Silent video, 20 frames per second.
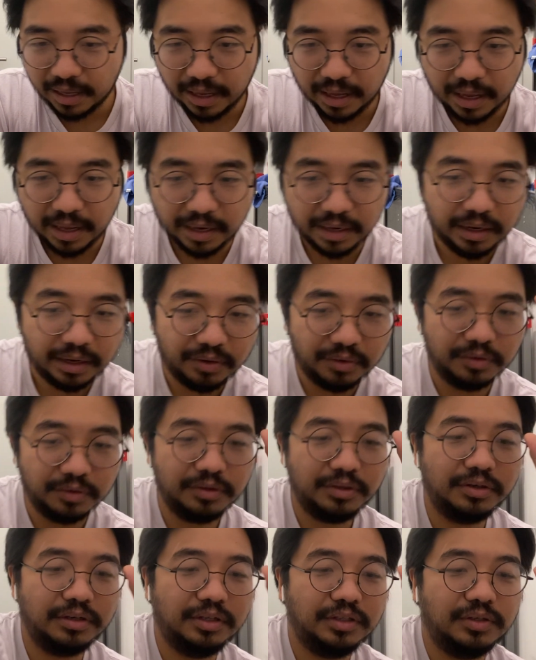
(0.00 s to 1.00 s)
And then all
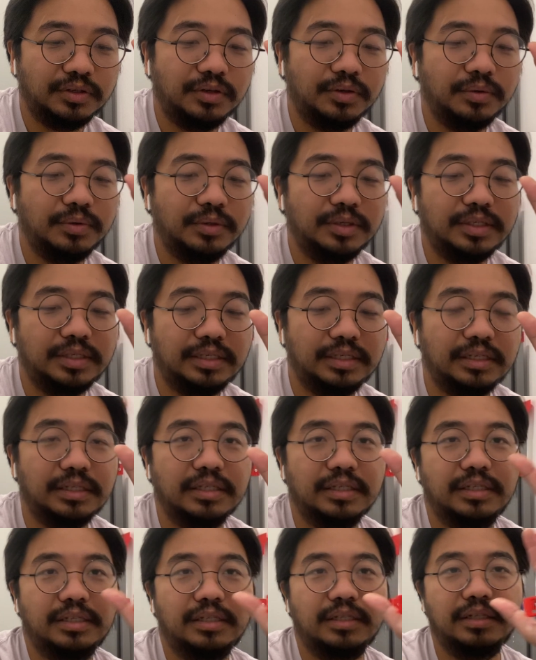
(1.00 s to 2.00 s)
you need to do is
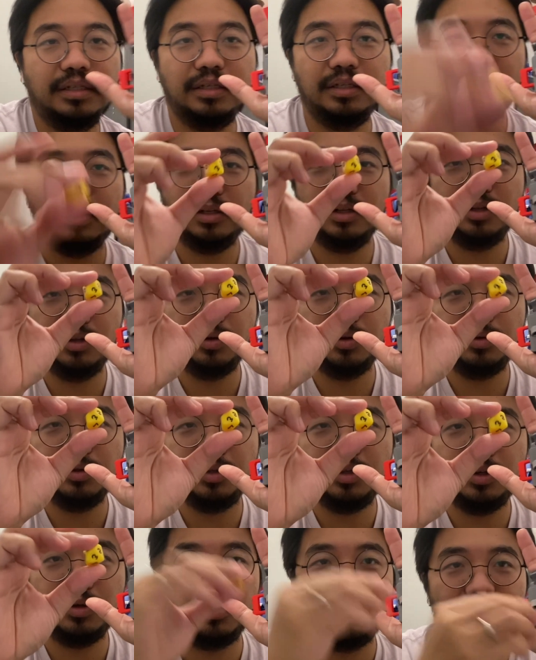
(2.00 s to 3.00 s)
just load
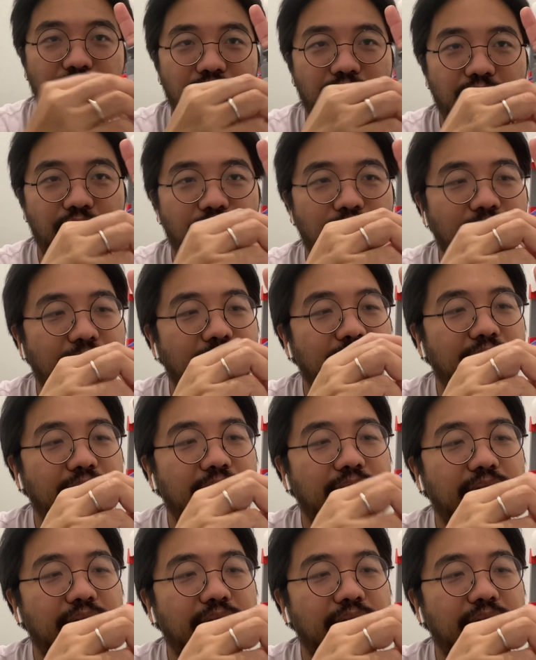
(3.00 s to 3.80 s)
your normal